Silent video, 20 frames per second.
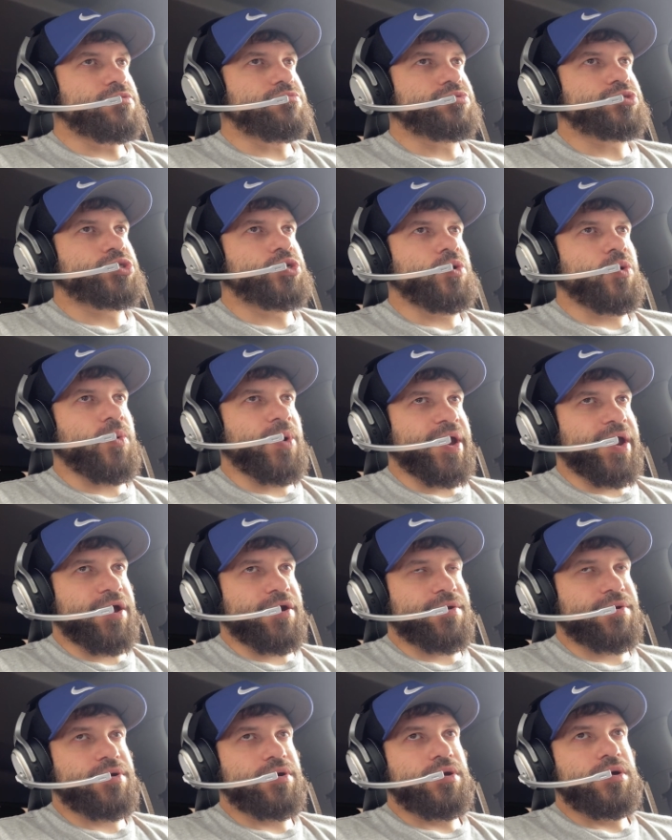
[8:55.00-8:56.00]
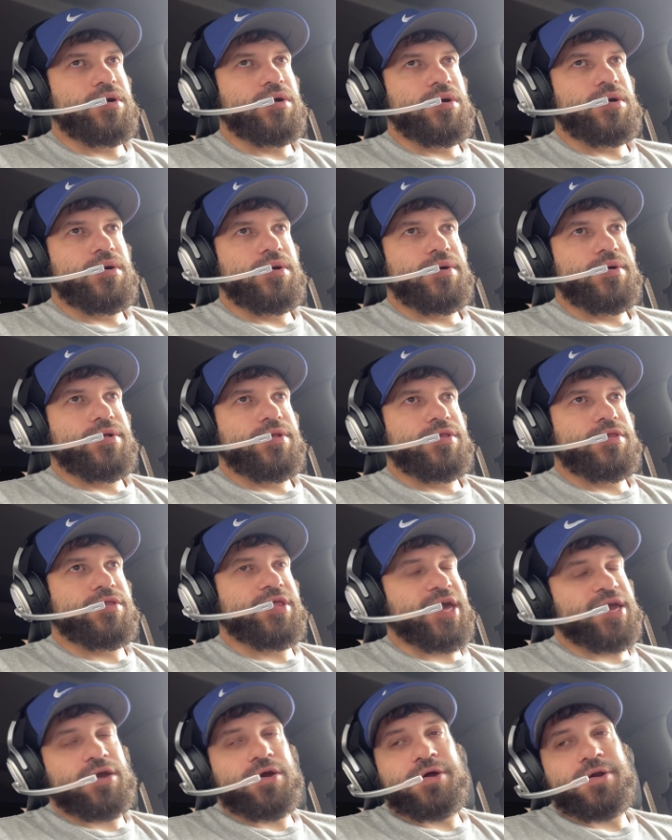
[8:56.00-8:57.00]
to where
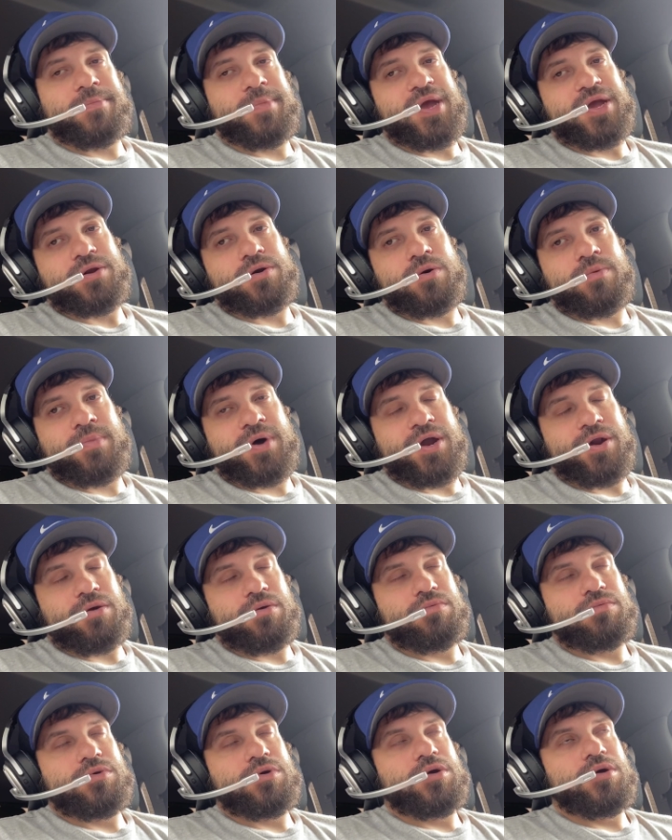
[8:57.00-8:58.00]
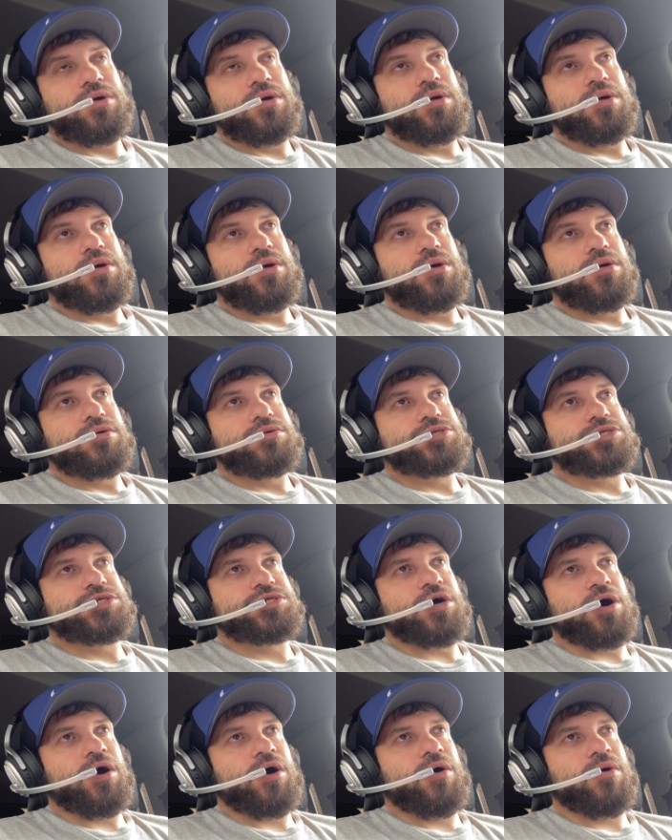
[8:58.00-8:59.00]
they couldn't make no money.
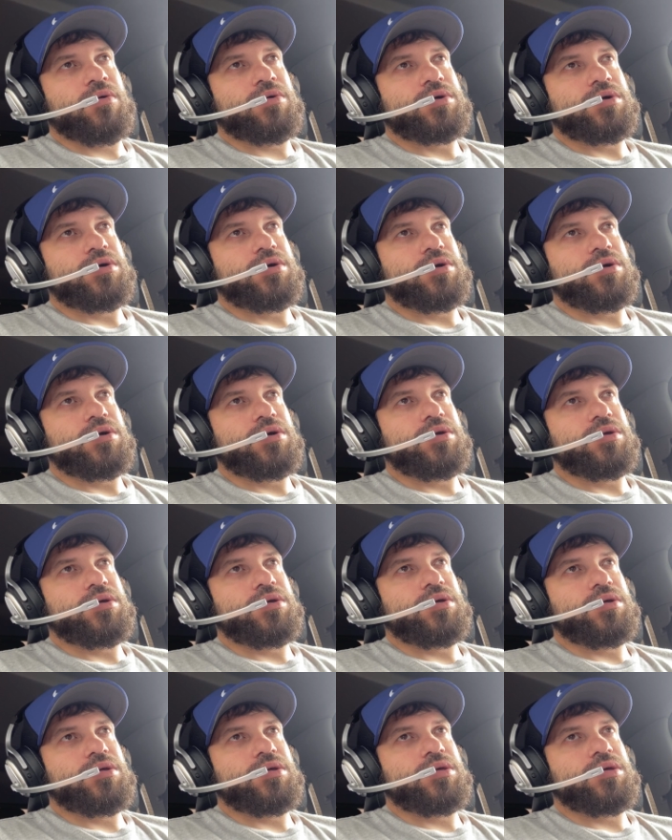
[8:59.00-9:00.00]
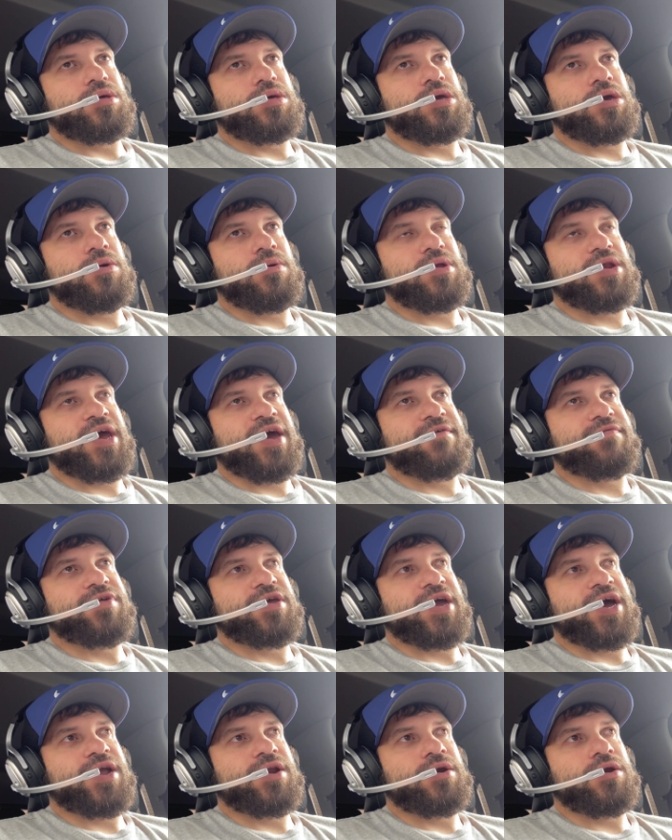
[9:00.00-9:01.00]
So you
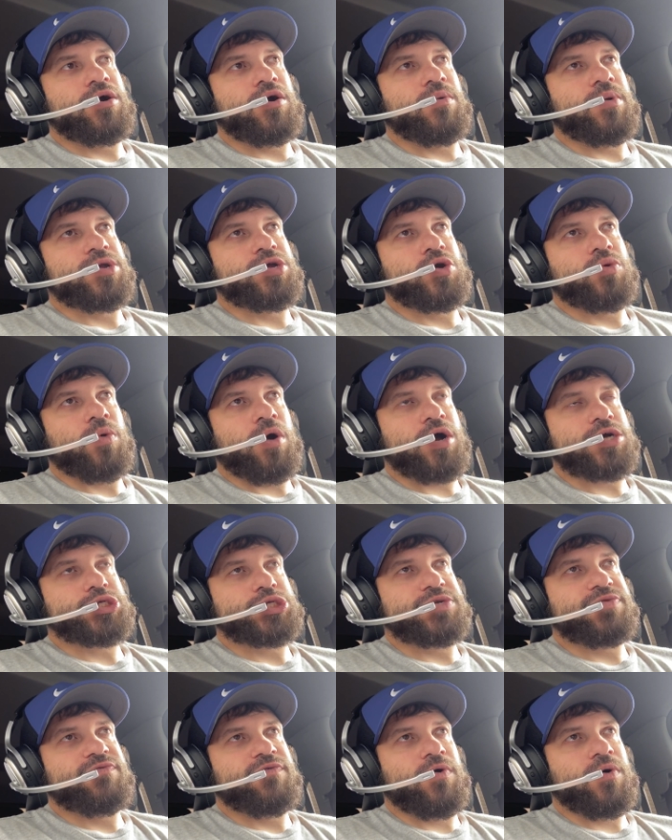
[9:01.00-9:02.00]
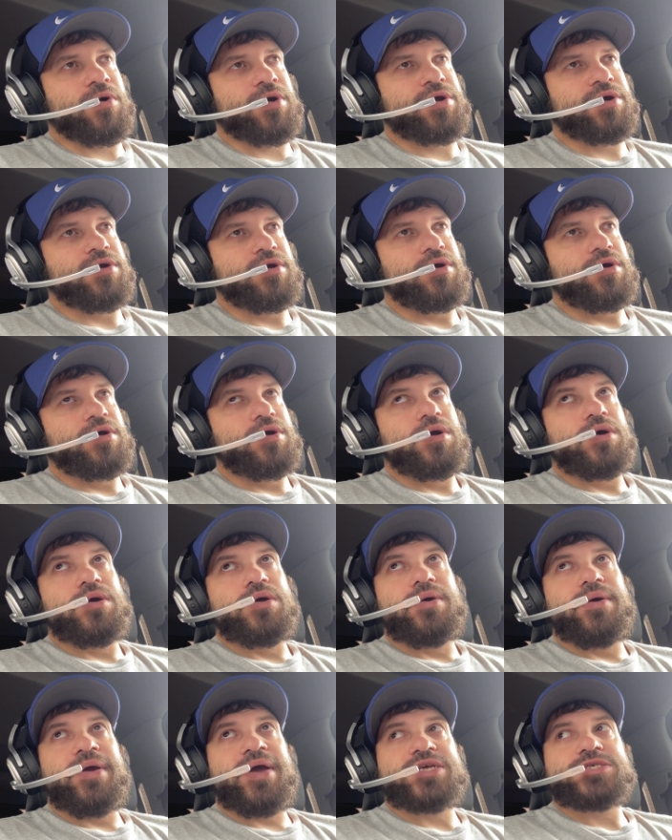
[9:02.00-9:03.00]
definitely got to know what you're watching for,
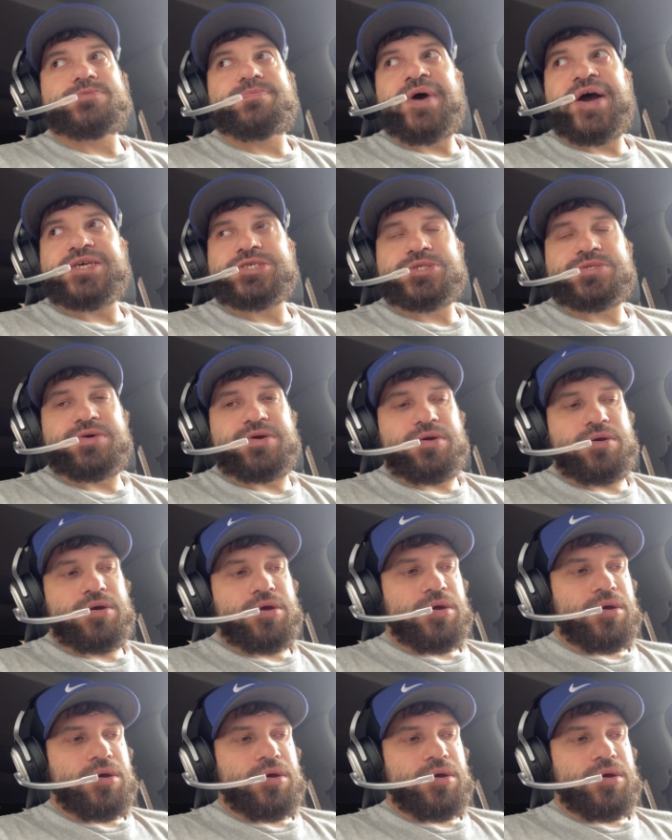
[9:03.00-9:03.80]
especially